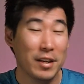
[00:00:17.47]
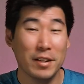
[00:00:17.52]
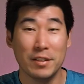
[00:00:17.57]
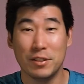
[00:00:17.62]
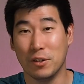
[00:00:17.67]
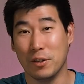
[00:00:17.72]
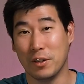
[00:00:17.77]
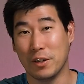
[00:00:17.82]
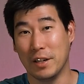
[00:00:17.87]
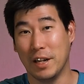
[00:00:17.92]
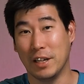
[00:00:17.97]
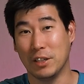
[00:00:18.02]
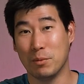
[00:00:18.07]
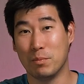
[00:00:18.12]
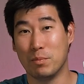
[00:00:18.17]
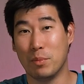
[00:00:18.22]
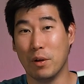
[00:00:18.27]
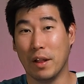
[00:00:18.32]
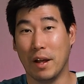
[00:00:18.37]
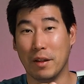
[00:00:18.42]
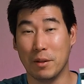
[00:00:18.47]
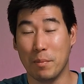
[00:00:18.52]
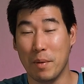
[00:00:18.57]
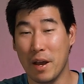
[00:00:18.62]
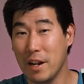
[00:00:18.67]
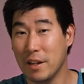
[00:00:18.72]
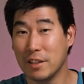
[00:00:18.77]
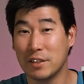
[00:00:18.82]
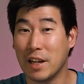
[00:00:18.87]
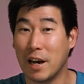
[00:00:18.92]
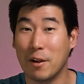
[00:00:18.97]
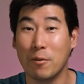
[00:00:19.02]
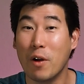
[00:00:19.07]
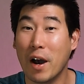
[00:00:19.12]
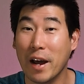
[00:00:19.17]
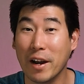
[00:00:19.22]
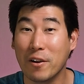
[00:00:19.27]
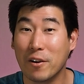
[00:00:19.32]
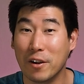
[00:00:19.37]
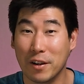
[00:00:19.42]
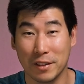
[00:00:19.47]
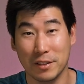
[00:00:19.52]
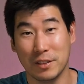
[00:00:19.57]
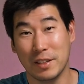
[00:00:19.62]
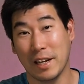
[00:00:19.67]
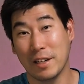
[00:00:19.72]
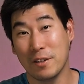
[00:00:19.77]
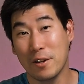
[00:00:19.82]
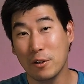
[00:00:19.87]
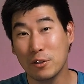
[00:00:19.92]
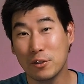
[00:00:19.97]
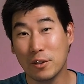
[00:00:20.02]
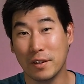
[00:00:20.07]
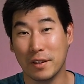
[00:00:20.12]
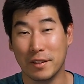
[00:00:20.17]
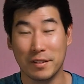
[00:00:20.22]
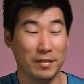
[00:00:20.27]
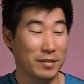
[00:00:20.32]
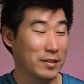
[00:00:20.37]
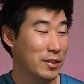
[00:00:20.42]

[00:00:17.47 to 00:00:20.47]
So you can actually pull out the pen and start writing on it and take notes on it.